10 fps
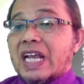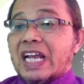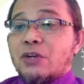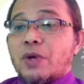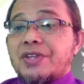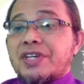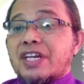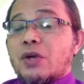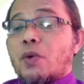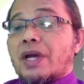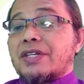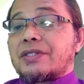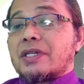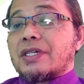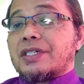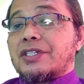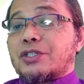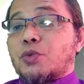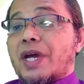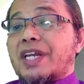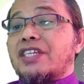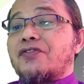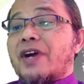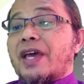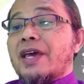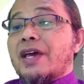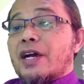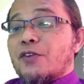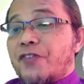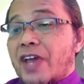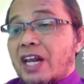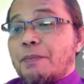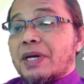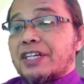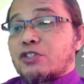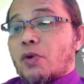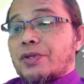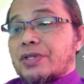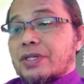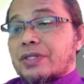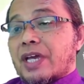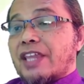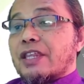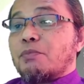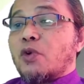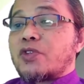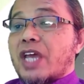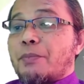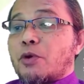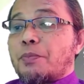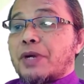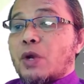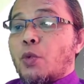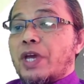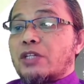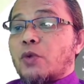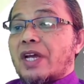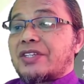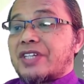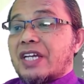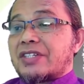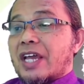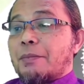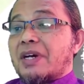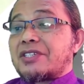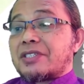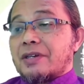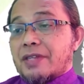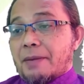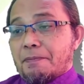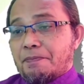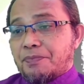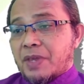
The second question requires the learners to identify available resources and the most appropriate way to access and master them.